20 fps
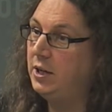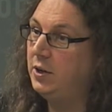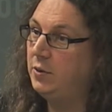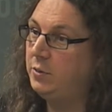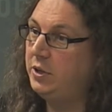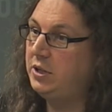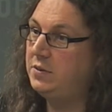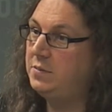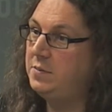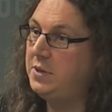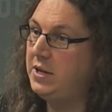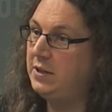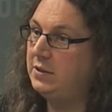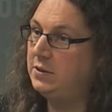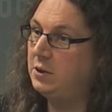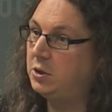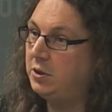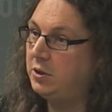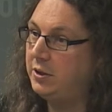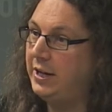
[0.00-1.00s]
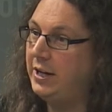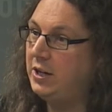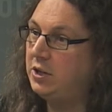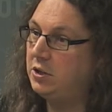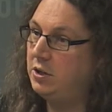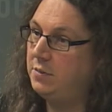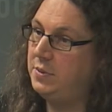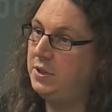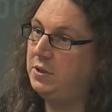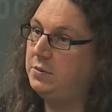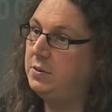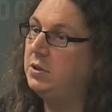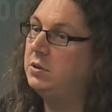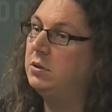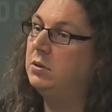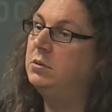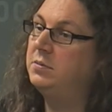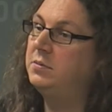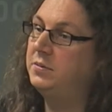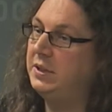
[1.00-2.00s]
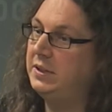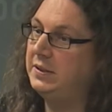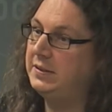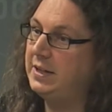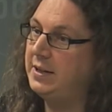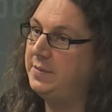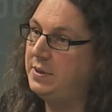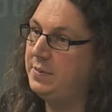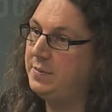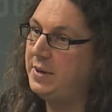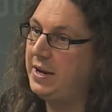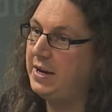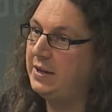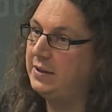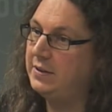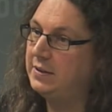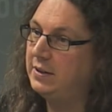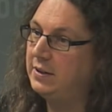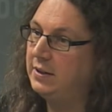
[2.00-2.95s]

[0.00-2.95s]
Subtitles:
which means the connection between the two things can be made.